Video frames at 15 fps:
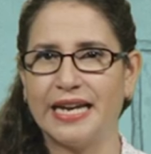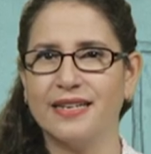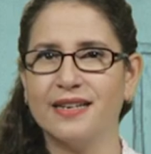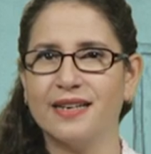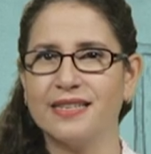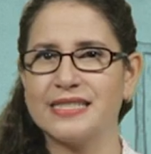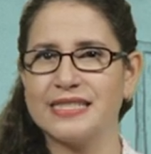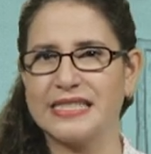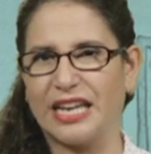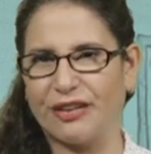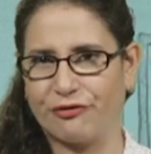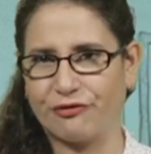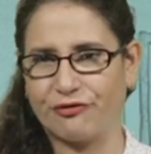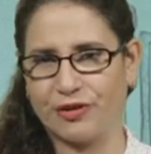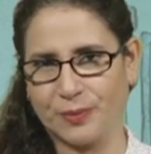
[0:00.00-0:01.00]
hid a
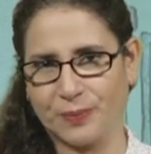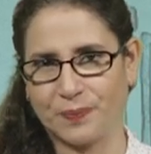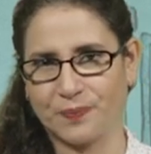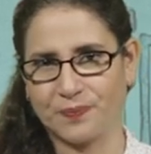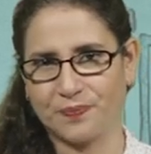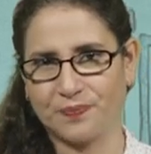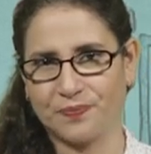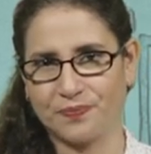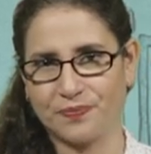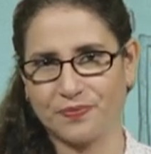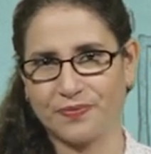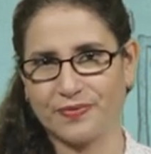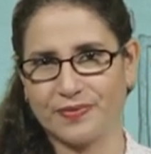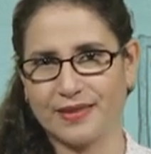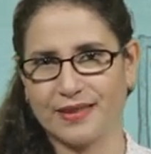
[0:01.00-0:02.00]
safe.
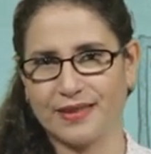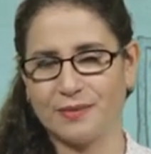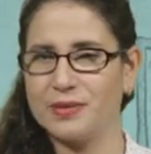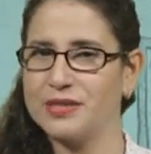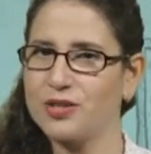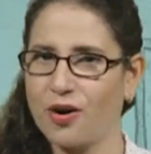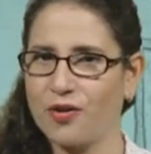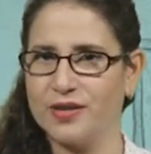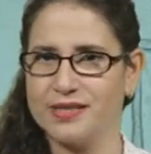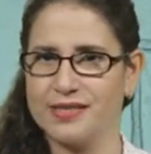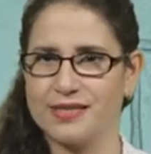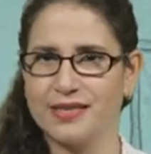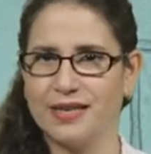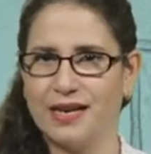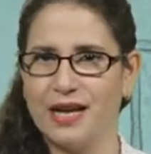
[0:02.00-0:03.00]
But
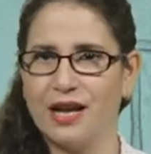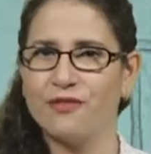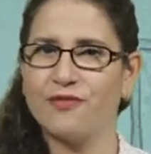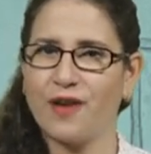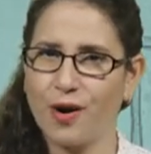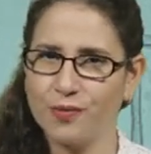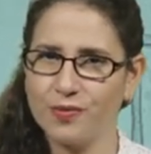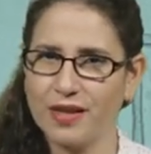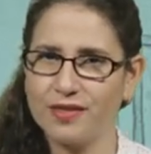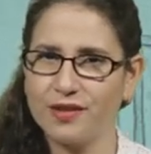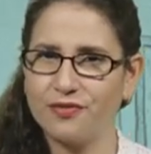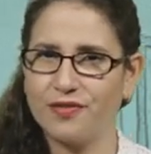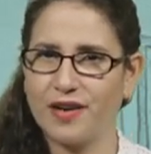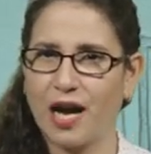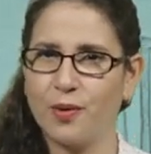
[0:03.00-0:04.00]
Horace found that
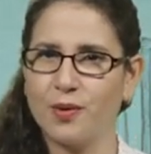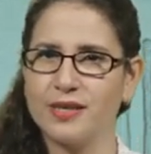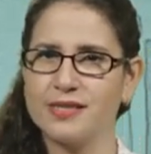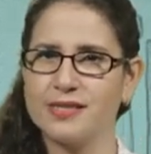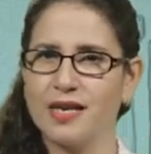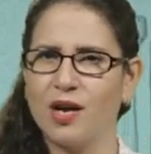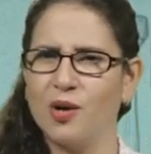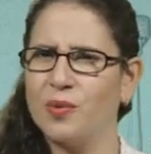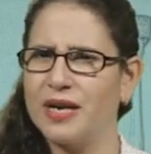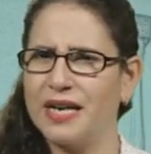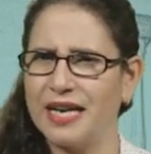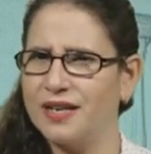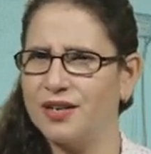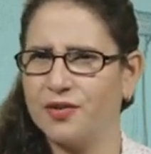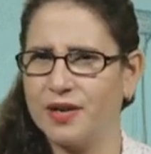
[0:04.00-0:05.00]
the flowers were
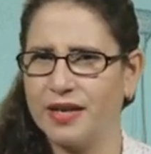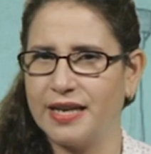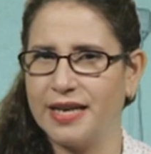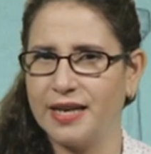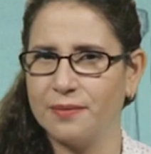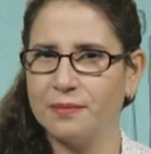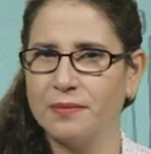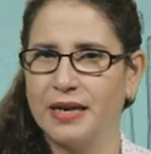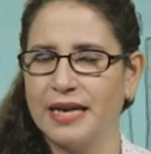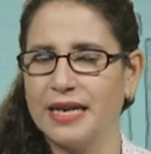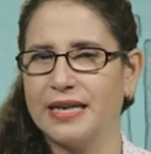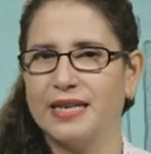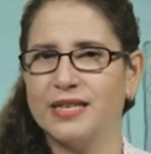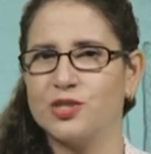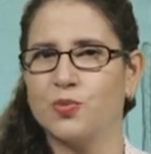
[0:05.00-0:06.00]
hindering him
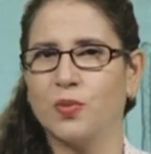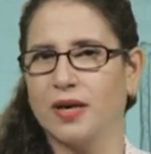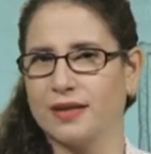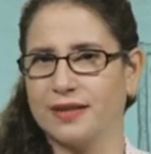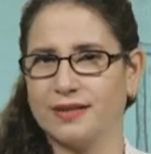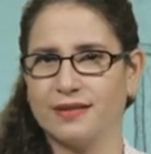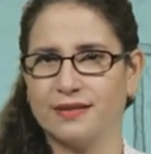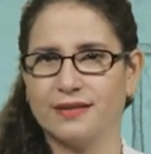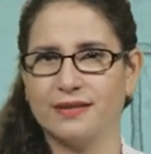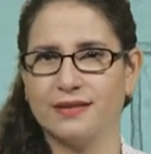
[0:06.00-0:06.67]
in his work.